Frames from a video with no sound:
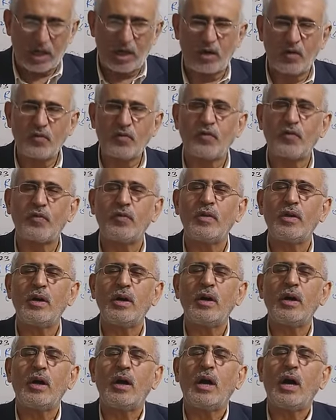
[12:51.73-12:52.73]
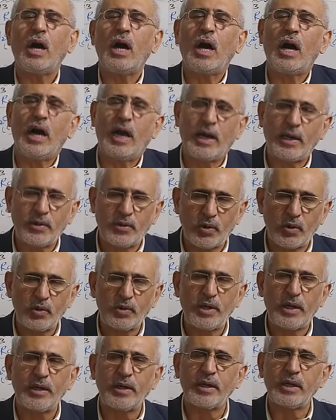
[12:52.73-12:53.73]
of
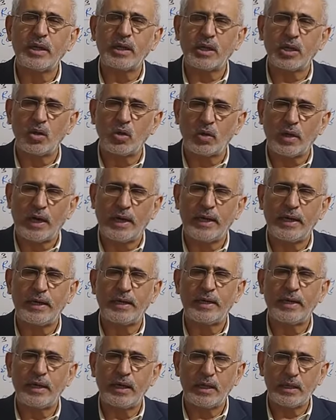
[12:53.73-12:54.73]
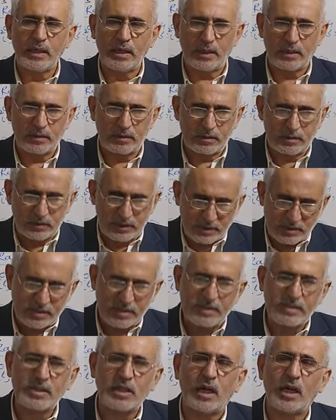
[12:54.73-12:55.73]
hydrogen chloride, this
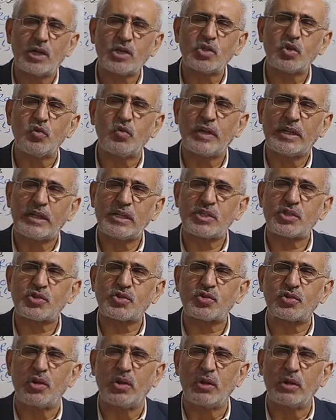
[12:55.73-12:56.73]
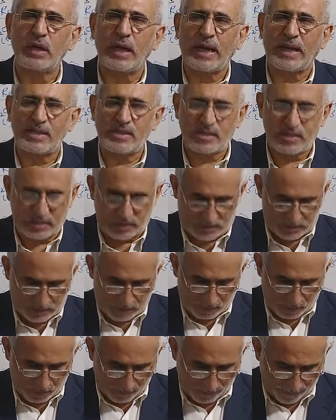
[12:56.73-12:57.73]
is also very strong
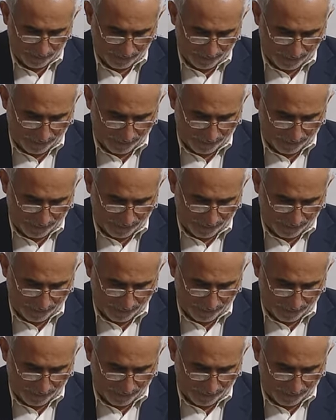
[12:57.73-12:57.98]
acid.